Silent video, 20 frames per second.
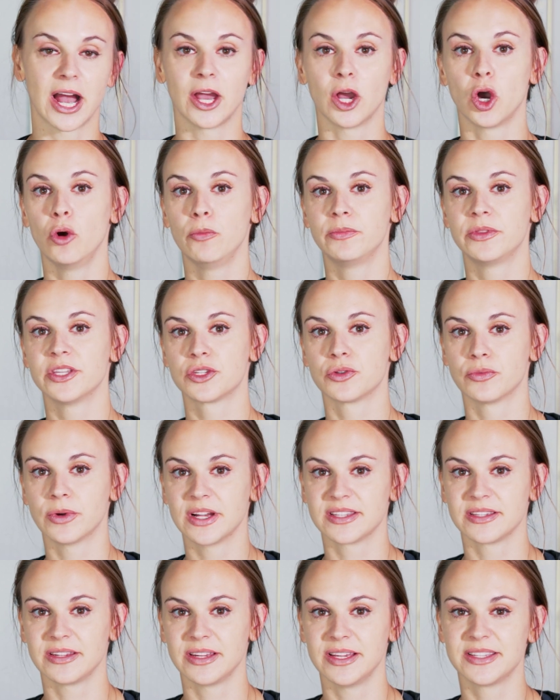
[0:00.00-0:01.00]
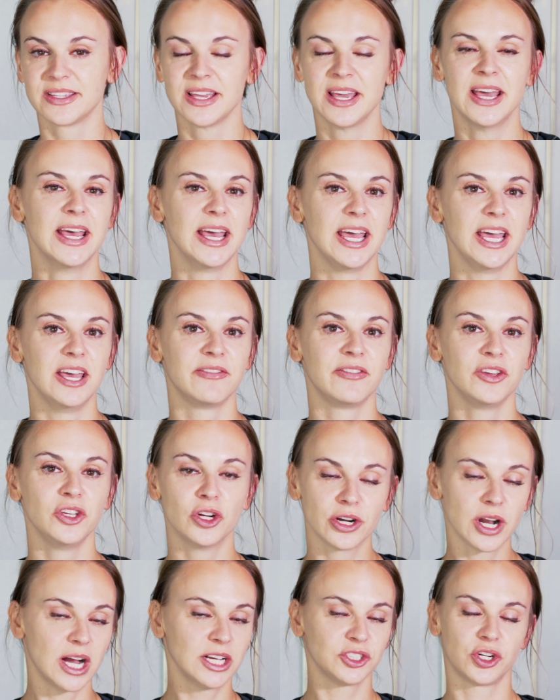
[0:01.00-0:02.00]
I hope this resonates. If
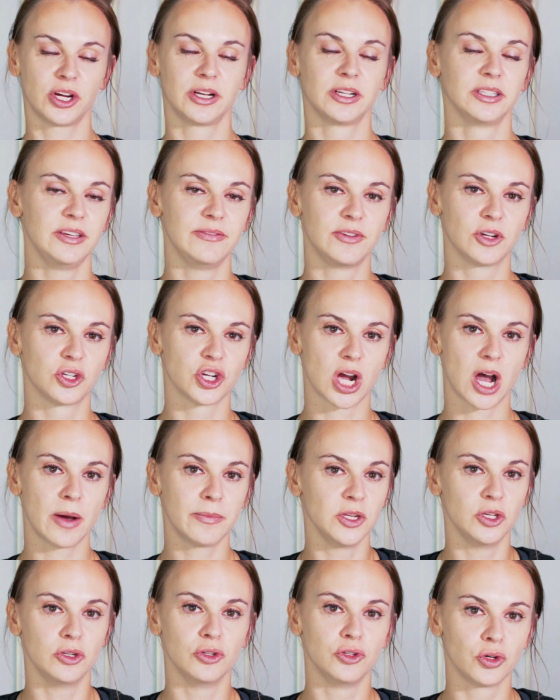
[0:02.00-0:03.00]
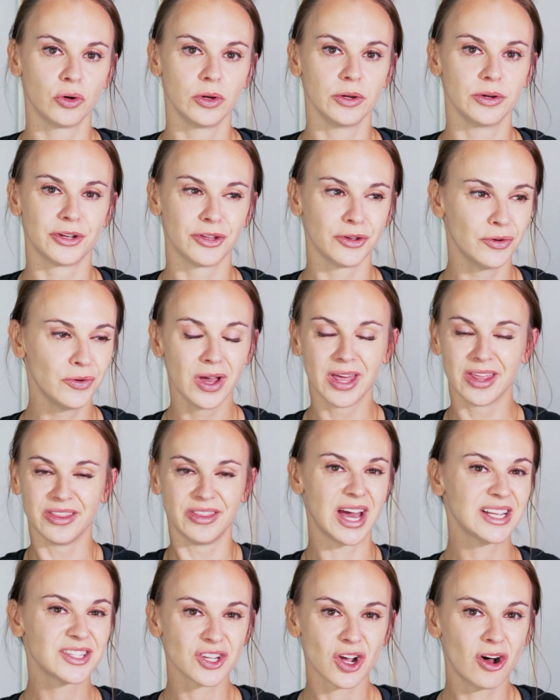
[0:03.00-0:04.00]
you're not trying to leave your job and you enjoy what you do,
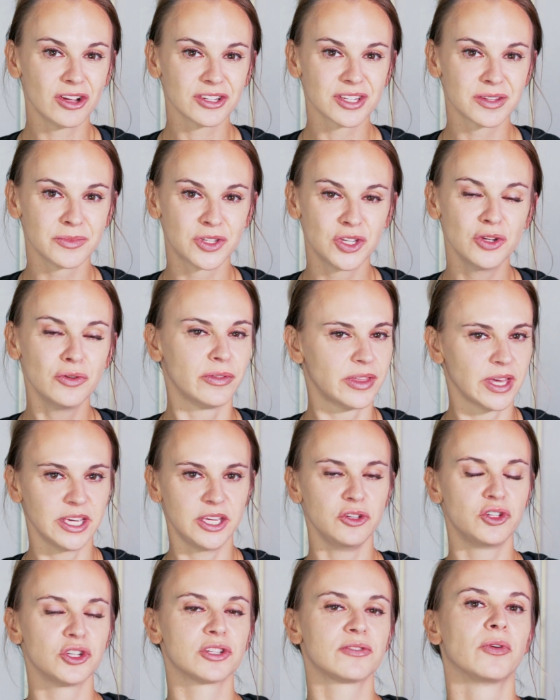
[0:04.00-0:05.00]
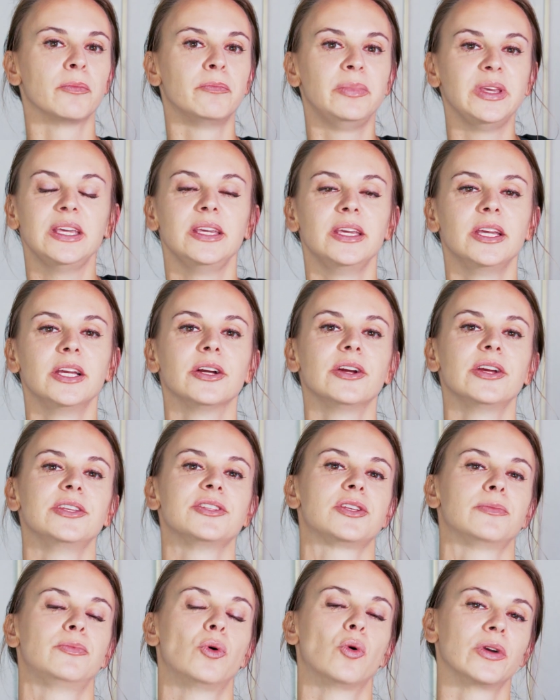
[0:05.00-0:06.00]
that's awesome too. Thank you just for being here and
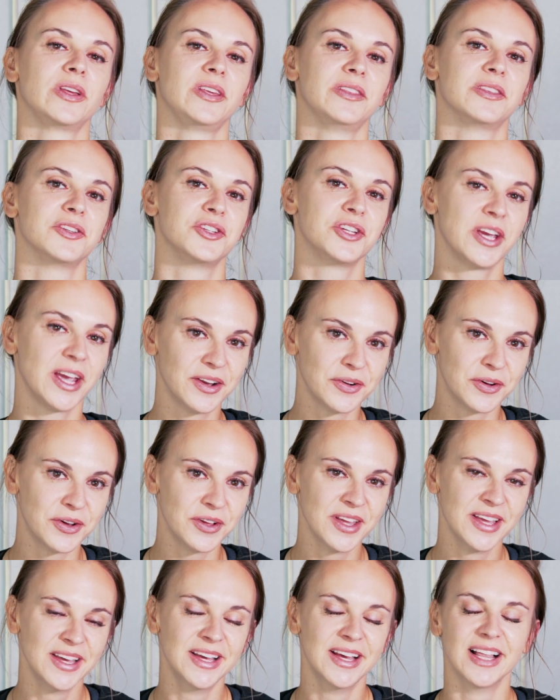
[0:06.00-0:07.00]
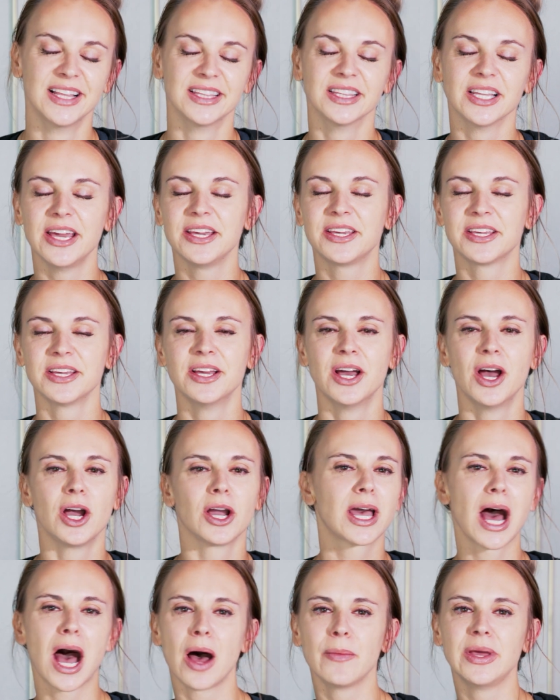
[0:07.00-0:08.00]
supporting the channel. Like,
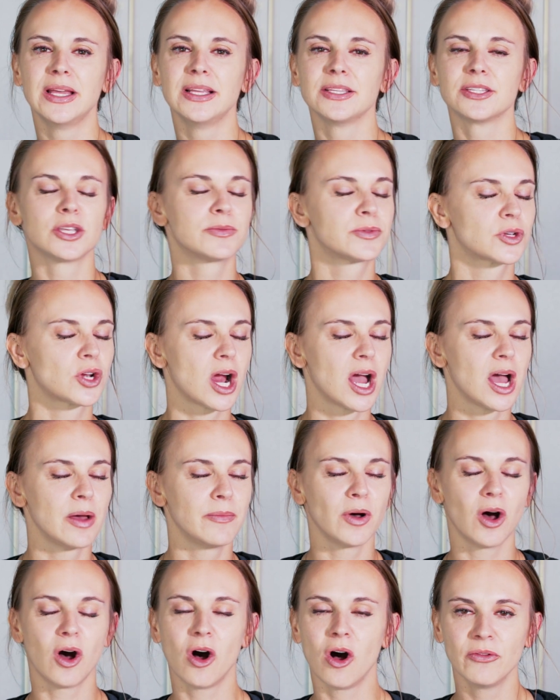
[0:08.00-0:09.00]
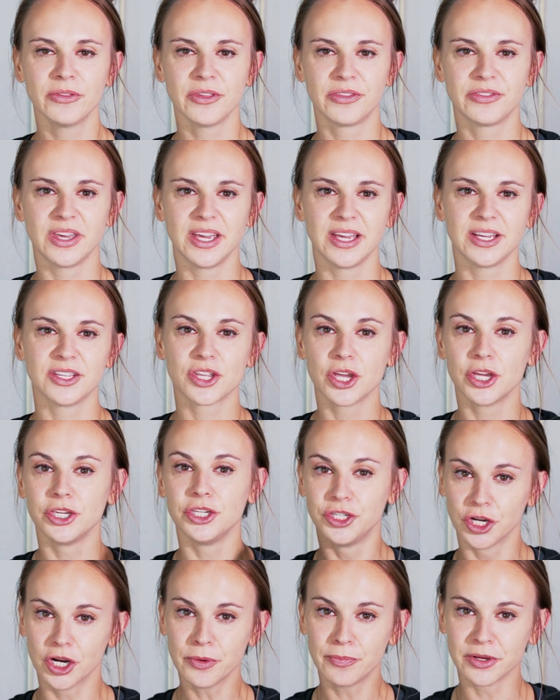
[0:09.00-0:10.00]
comment, subscribe, all the things.
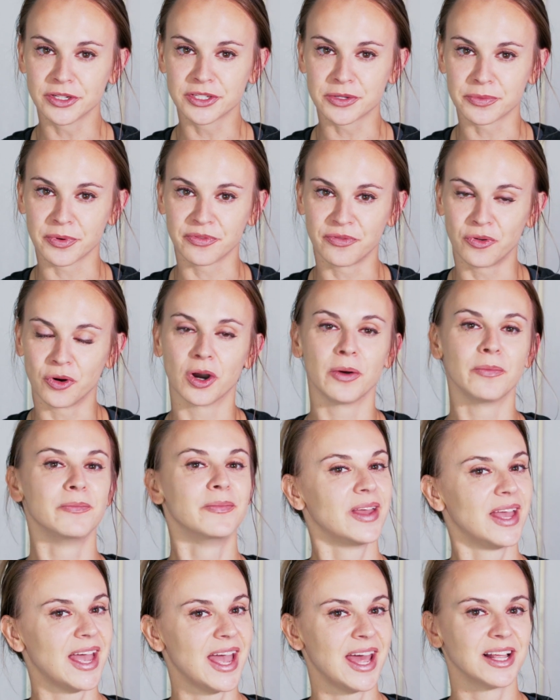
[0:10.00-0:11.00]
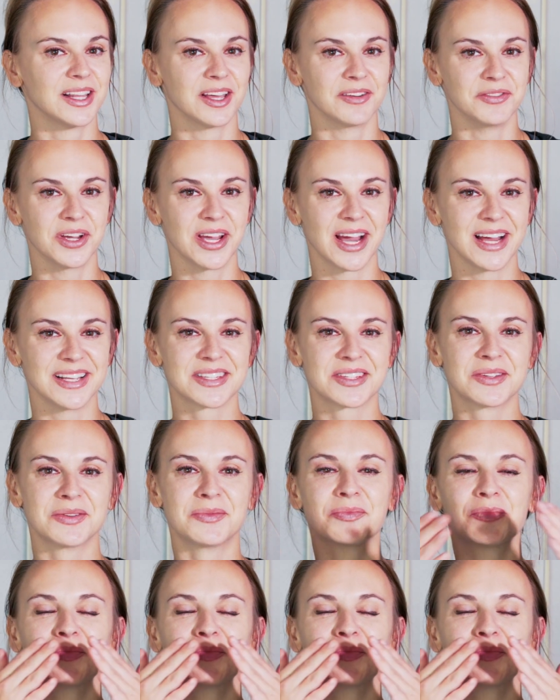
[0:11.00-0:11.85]
You're built to perform, and I love you guys.